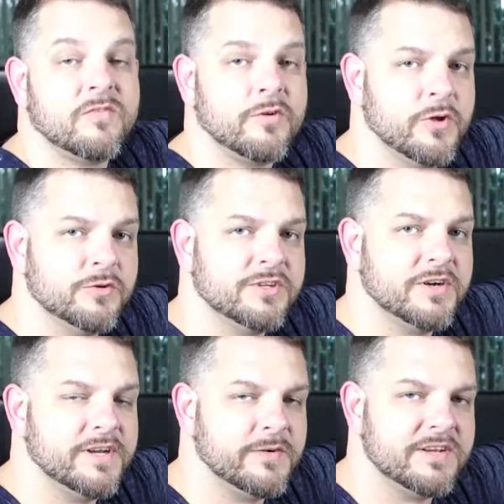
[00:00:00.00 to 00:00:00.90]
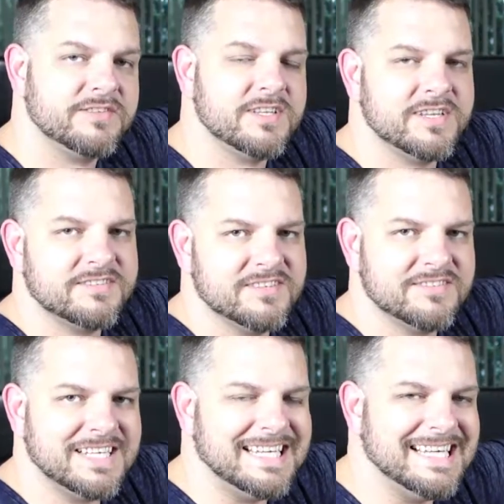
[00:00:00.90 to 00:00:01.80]
For those that are interested, this
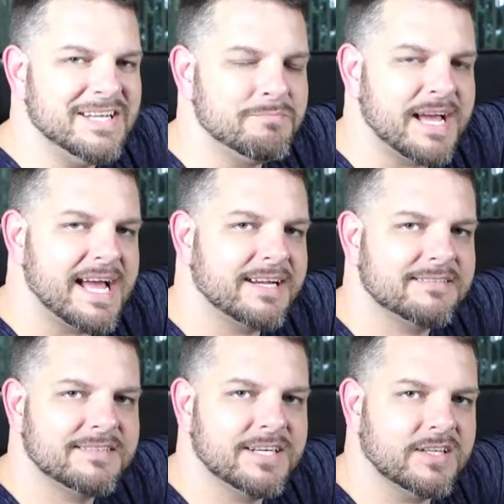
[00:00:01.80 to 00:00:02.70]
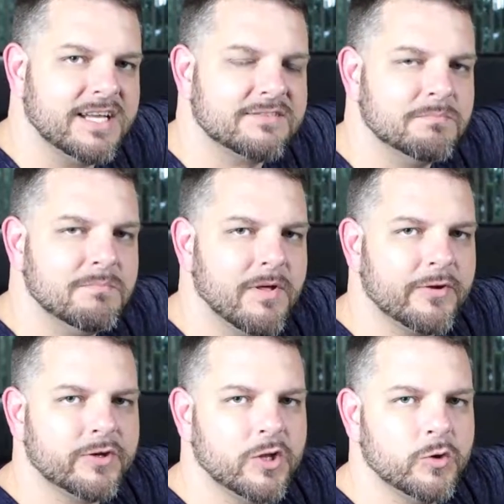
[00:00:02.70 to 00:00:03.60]
is the eBags TLS
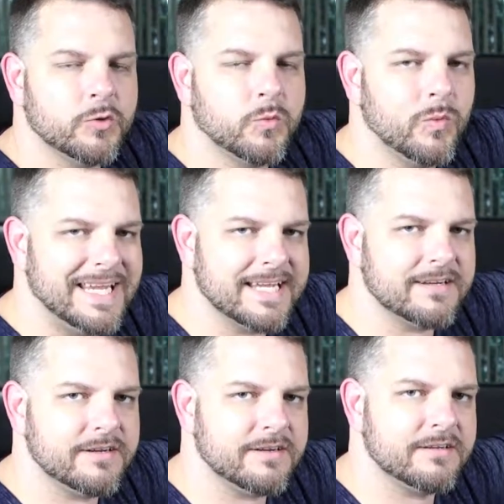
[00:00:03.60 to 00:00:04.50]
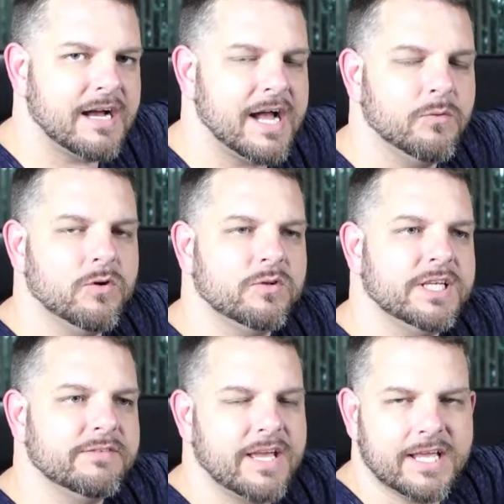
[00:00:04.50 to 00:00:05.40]
Motherload Weekender. I will
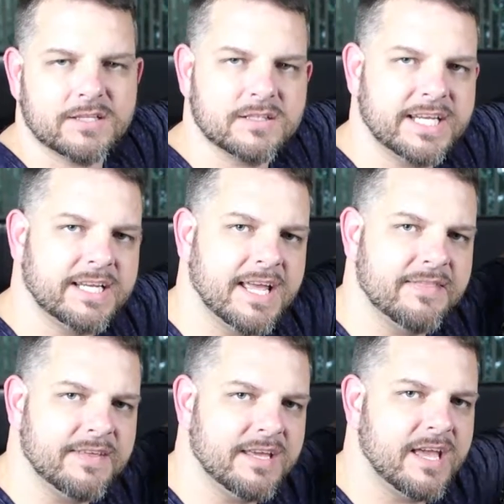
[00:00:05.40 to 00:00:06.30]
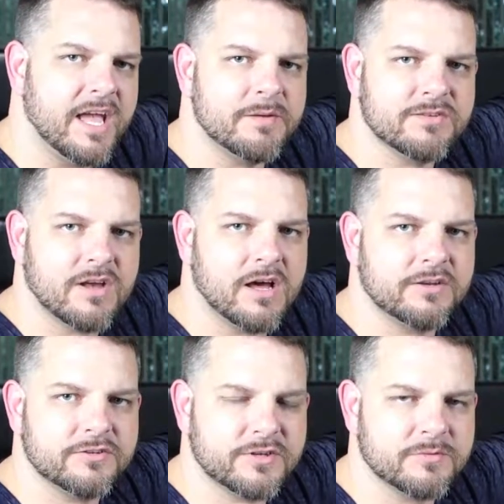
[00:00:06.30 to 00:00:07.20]
leave a link in the
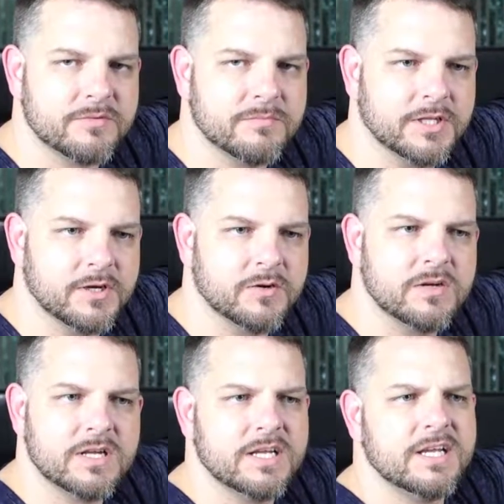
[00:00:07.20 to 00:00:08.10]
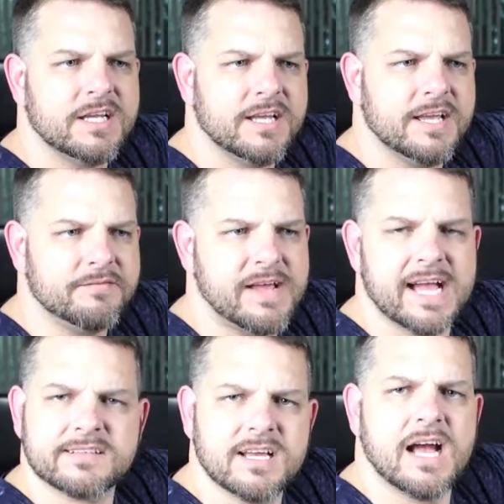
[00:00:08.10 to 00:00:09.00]
Amazon description below. In
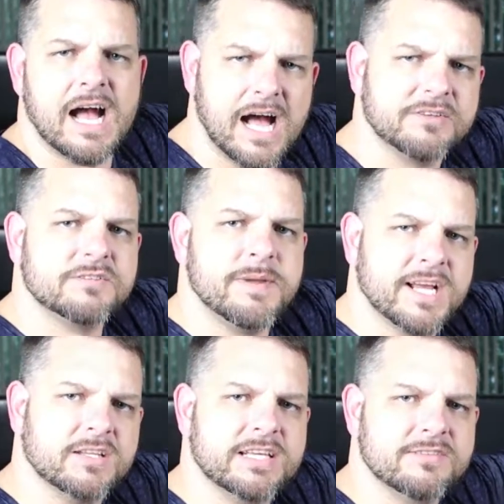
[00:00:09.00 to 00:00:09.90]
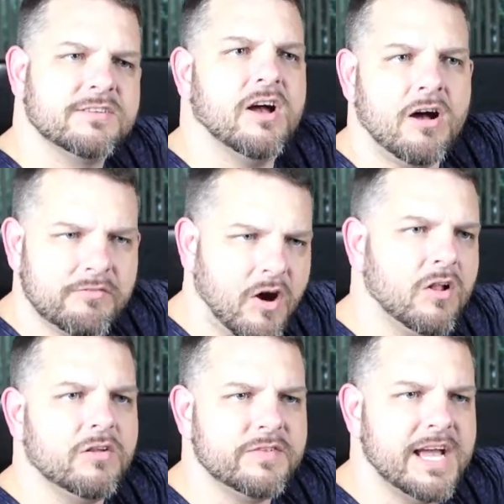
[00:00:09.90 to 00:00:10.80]
fact, I'll just make a list of
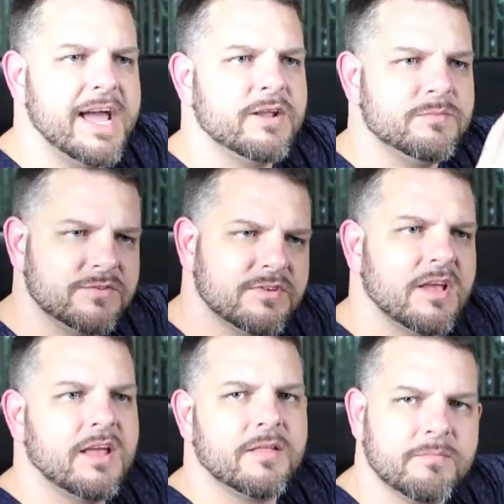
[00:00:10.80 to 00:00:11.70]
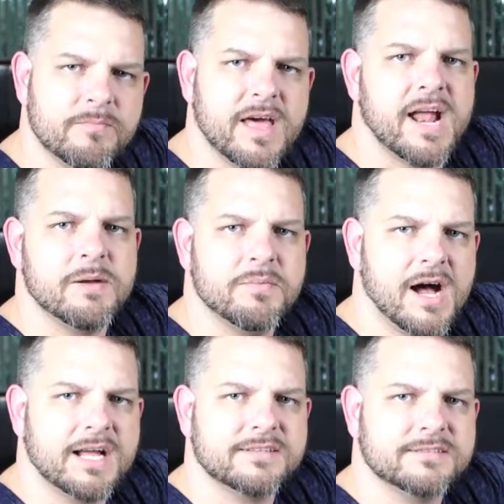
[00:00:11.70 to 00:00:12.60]
all of the items that I
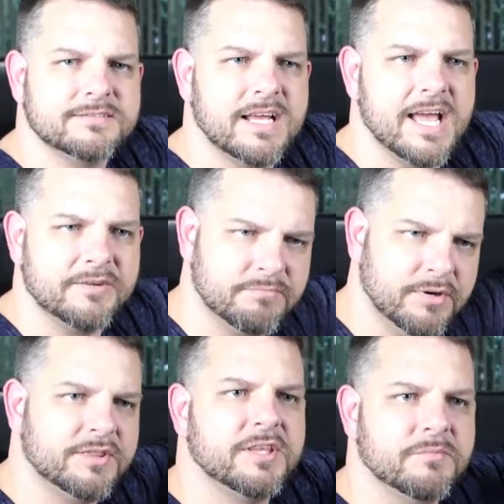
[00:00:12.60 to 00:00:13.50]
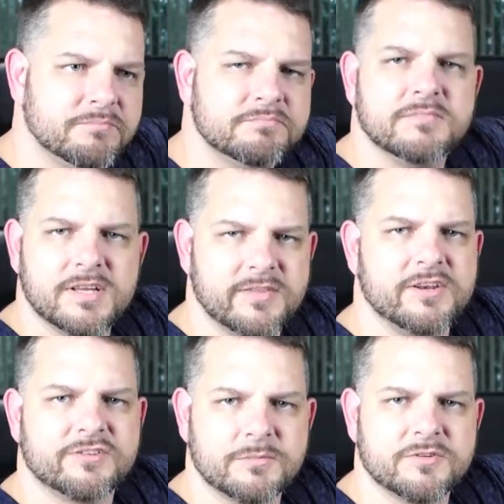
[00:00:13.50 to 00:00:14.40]
bought and put them in the
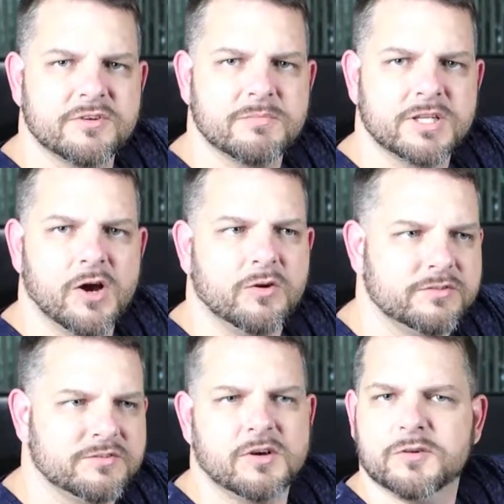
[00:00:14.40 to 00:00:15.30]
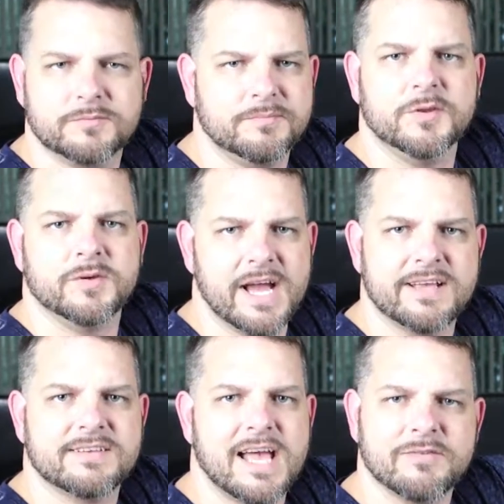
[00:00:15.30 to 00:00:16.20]
description below, so you
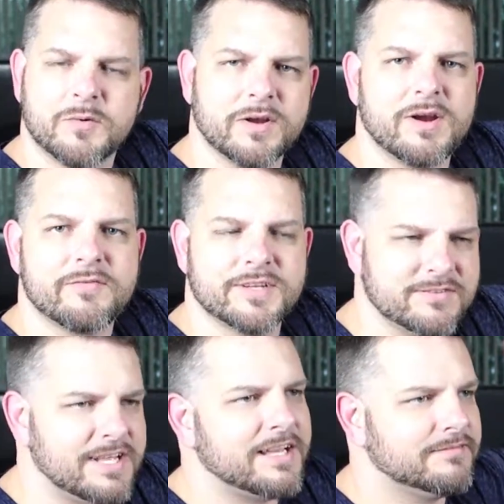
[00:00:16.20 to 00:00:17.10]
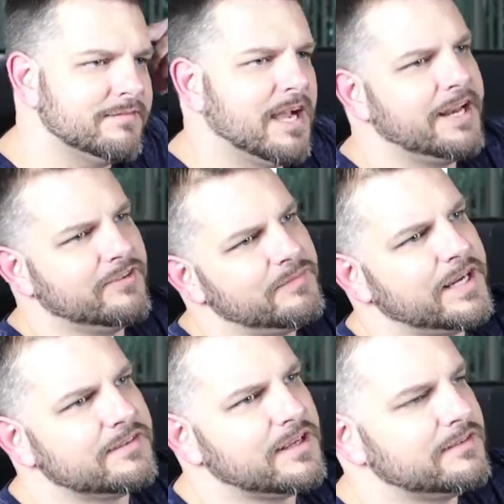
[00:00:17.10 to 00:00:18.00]
guys have a quick reference. That kind of
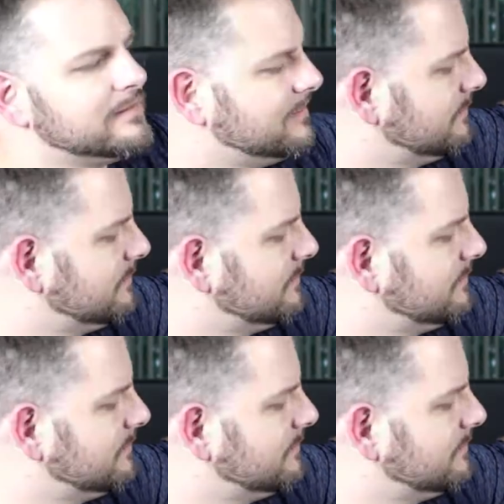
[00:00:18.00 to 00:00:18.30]
makes sense.